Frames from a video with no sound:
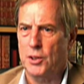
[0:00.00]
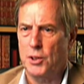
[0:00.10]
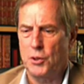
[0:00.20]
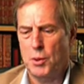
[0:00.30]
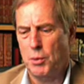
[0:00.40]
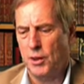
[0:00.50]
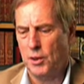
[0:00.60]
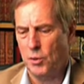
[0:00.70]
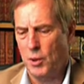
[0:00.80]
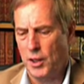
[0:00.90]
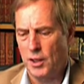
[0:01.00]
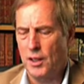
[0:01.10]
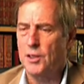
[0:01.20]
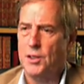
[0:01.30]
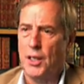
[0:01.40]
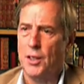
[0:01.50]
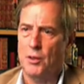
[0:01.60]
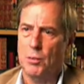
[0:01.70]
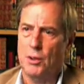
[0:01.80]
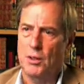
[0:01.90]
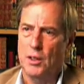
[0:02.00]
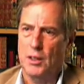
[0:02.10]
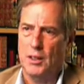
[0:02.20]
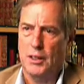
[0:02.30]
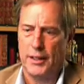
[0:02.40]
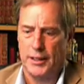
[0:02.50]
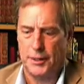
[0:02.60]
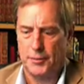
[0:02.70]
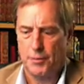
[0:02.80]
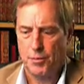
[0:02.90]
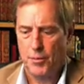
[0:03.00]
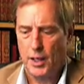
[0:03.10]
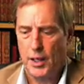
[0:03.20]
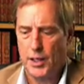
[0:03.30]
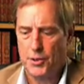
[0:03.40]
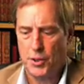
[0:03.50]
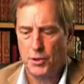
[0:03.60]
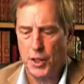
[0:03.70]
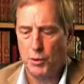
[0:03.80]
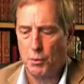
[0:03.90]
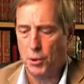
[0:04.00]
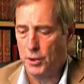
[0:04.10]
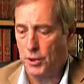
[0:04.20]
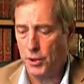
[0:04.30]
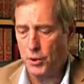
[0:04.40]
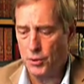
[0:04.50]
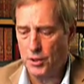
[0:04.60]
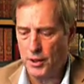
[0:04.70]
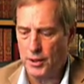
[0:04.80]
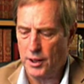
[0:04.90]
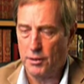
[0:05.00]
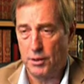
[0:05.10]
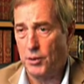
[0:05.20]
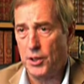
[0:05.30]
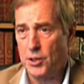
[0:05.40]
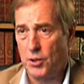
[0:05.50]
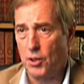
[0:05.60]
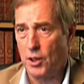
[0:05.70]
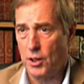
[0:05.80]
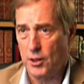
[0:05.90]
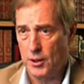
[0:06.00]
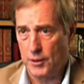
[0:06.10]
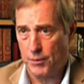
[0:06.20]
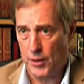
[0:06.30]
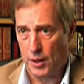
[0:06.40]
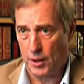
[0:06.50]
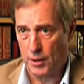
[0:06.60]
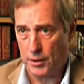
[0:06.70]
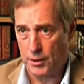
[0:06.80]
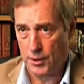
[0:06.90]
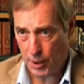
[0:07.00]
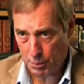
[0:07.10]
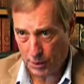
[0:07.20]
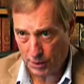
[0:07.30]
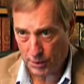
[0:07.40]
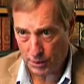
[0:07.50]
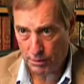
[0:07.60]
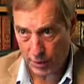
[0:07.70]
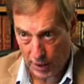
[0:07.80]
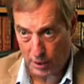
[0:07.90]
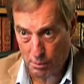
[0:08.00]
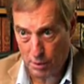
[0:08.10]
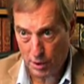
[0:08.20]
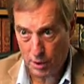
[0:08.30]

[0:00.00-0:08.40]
use, but in a way undesirable. And so they were put to use. It's very strong substance, vellum,